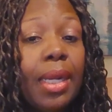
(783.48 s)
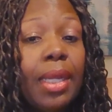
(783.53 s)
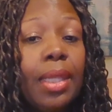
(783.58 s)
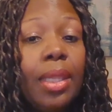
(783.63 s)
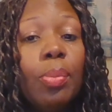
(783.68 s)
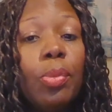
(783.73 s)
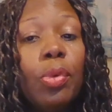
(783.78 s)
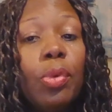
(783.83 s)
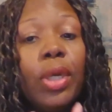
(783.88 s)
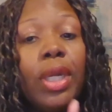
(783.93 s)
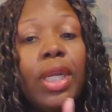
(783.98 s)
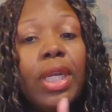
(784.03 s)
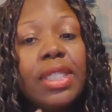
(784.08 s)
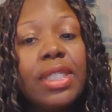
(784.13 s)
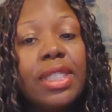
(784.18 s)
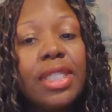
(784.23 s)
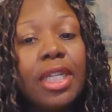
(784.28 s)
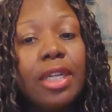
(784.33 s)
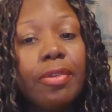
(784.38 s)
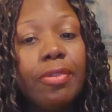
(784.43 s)
in the morning
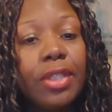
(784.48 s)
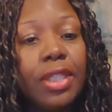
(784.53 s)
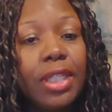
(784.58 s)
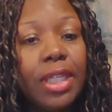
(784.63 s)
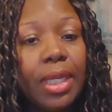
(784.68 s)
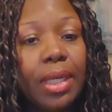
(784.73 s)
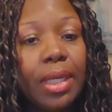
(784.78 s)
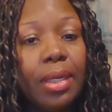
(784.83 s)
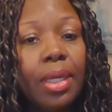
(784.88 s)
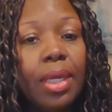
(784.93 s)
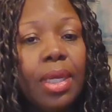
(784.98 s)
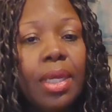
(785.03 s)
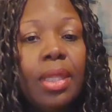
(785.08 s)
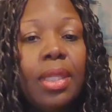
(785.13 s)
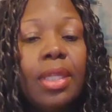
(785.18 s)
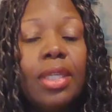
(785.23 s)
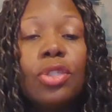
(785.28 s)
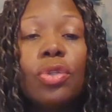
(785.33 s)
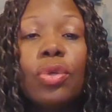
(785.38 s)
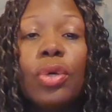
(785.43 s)
instead of 10.
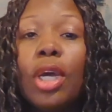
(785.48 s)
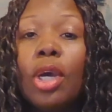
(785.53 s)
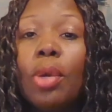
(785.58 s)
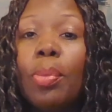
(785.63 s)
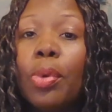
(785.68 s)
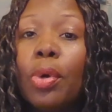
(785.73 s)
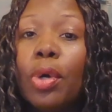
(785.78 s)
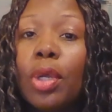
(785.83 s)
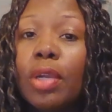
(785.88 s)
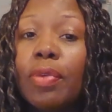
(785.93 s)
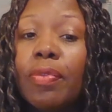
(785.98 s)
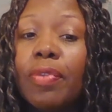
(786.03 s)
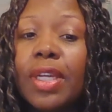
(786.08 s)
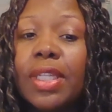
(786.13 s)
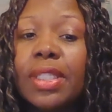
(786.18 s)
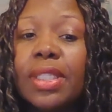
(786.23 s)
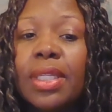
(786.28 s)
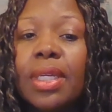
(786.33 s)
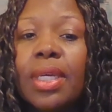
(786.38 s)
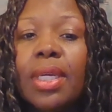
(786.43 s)
This will help all of
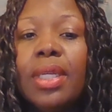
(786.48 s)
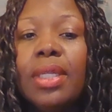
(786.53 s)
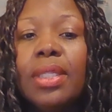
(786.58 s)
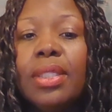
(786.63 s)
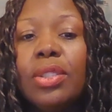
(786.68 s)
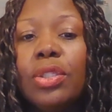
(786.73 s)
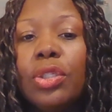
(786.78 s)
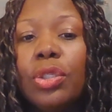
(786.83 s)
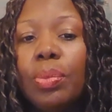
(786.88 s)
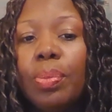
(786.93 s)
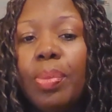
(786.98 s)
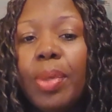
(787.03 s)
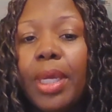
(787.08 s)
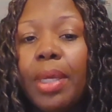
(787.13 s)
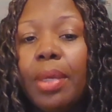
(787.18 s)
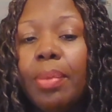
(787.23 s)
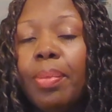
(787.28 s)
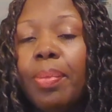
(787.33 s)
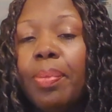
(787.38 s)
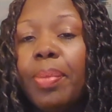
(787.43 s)
us to
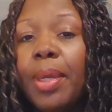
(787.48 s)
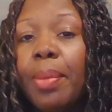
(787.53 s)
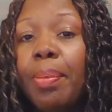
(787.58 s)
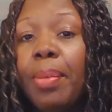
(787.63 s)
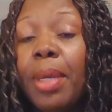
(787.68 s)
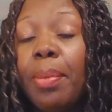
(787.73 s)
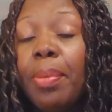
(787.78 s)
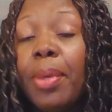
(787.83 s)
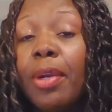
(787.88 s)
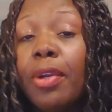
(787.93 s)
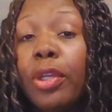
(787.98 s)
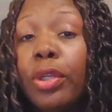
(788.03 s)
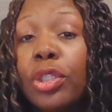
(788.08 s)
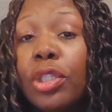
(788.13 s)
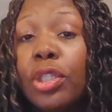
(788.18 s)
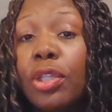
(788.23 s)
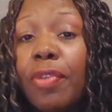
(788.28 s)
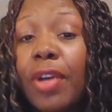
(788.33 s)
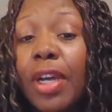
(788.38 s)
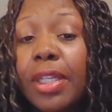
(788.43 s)
make better
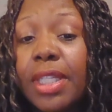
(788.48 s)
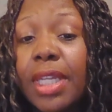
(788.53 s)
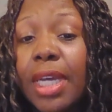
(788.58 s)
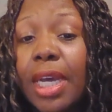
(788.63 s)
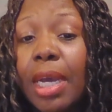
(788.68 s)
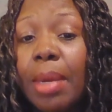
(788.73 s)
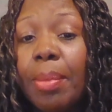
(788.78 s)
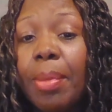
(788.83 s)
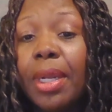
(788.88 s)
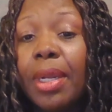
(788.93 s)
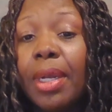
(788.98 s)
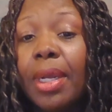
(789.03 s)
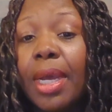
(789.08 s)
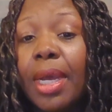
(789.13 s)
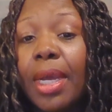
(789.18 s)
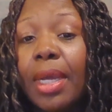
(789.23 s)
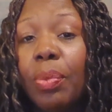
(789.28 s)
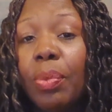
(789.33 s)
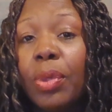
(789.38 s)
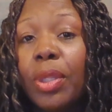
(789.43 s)
use of our time and
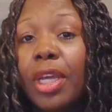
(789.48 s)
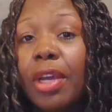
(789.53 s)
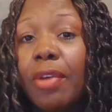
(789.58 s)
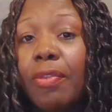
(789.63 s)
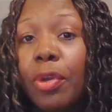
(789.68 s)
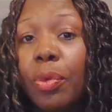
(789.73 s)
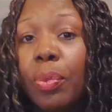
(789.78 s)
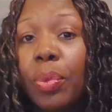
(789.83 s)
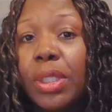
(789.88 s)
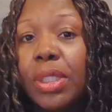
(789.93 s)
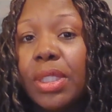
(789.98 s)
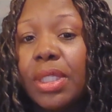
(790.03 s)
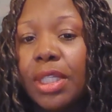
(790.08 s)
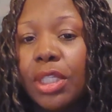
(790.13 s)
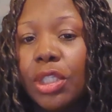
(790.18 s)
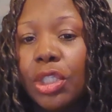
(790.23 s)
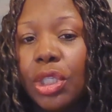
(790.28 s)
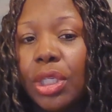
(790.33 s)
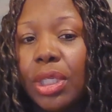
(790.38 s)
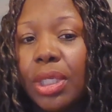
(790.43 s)
align with everyone's
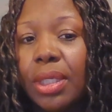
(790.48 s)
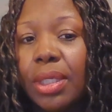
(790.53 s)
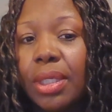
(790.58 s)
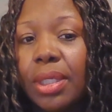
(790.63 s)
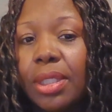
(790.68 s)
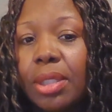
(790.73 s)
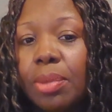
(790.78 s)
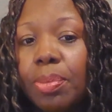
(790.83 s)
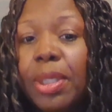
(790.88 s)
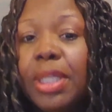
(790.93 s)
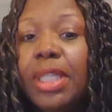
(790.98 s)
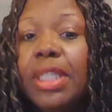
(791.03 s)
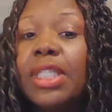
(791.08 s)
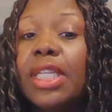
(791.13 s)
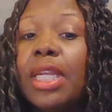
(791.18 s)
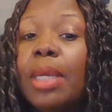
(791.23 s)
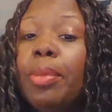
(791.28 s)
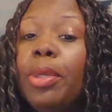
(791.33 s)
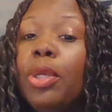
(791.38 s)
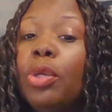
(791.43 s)
agendas. Please
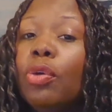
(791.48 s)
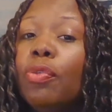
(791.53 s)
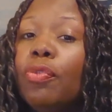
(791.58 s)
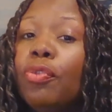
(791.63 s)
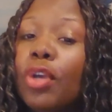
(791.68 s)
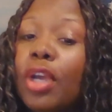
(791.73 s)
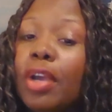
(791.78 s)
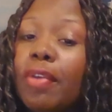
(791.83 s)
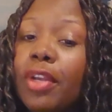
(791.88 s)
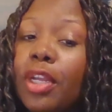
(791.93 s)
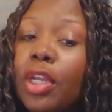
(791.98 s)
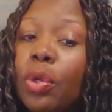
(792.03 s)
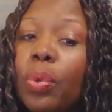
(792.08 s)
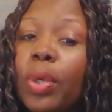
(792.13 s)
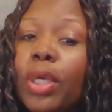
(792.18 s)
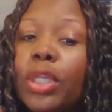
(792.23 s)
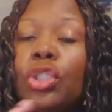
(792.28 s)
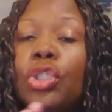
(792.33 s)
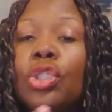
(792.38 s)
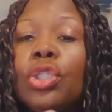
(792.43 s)
let me know if you have any
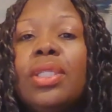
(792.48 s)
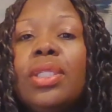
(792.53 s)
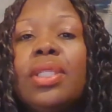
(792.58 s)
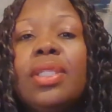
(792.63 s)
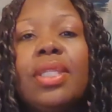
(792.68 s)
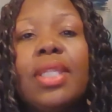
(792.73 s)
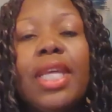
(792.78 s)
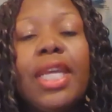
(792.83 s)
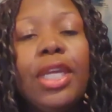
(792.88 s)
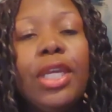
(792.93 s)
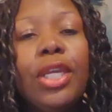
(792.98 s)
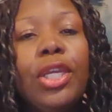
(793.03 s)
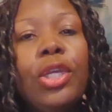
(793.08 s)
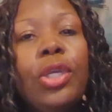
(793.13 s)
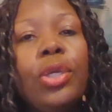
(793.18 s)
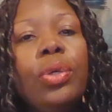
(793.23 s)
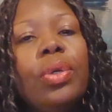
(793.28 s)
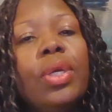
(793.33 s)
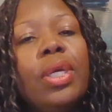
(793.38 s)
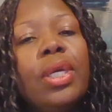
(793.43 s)
questions. Thank
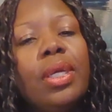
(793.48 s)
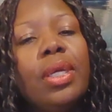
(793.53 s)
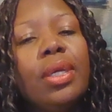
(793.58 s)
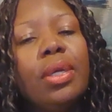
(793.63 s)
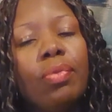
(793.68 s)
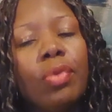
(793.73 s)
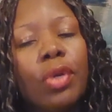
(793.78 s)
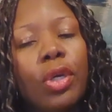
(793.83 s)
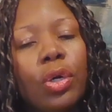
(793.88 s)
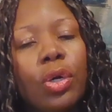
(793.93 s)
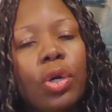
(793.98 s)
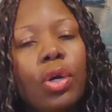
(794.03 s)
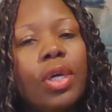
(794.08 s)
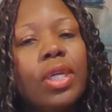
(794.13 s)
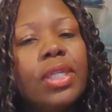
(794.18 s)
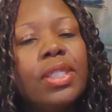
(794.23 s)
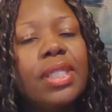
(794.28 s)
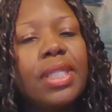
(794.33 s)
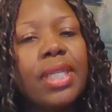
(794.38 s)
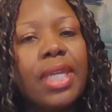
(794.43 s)
you.
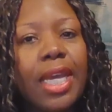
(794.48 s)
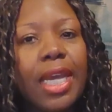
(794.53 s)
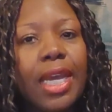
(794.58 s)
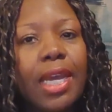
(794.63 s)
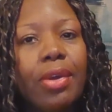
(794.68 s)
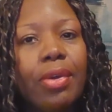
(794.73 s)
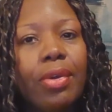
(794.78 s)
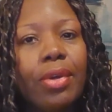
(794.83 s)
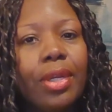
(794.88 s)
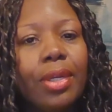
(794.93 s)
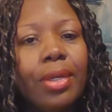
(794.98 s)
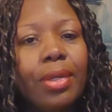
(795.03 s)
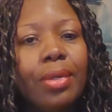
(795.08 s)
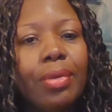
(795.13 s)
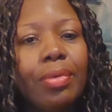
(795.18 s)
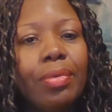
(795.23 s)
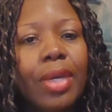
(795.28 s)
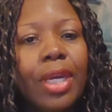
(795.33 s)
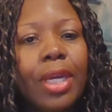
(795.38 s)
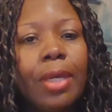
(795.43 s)
Regards, Karen.
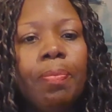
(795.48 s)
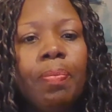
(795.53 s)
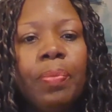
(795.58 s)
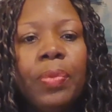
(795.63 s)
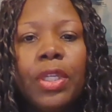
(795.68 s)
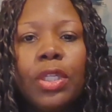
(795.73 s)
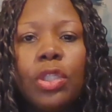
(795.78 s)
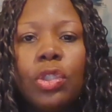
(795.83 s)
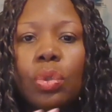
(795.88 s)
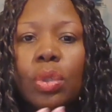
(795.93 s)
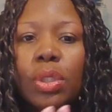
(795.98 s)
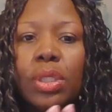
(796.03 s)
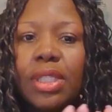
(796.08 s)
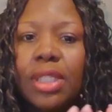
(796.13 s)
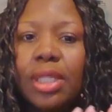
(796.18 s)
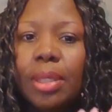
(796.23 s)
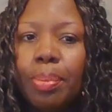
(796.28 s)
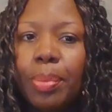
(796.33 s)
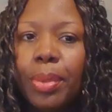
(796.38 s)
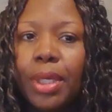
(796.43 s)
Right? So it's
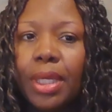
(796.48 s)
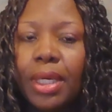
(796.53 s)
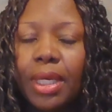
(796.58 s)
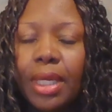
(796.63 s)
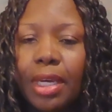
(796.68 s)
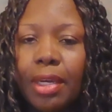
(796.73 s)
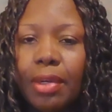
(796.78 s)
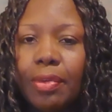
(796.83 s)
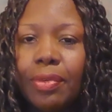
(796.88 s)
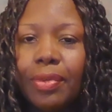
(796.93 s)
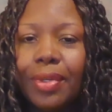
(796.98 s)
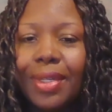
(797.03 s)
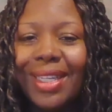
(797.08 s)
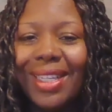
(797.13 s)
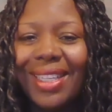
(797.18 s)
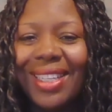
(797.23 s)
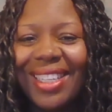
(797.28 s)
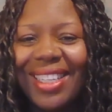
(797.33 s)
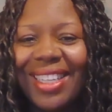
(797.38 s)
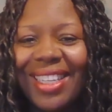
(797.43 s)
simple enough,
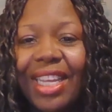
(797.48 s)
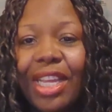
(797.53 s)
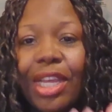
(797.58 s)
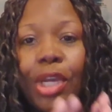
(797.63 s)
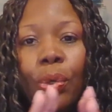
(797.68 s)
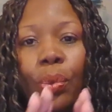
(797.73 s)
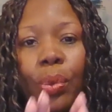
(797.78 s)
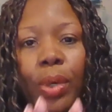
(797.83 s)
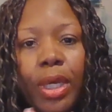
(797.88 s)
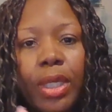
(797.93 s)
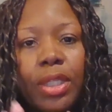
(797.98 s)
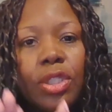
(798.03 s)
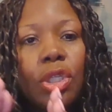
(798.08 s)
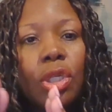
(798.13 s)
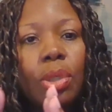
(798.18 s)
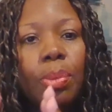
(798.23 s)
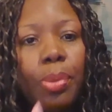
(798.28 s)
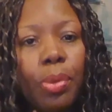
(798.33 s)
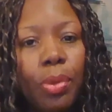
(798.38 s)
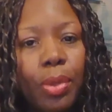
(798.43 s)
quick to
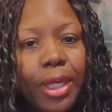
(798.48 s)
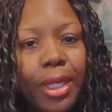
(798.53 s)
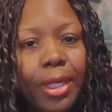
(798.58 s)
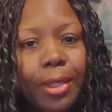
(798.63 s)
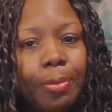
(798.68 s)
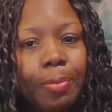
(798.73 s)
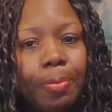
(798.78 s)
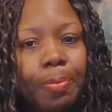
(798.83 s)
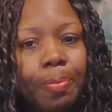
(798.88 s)
the point,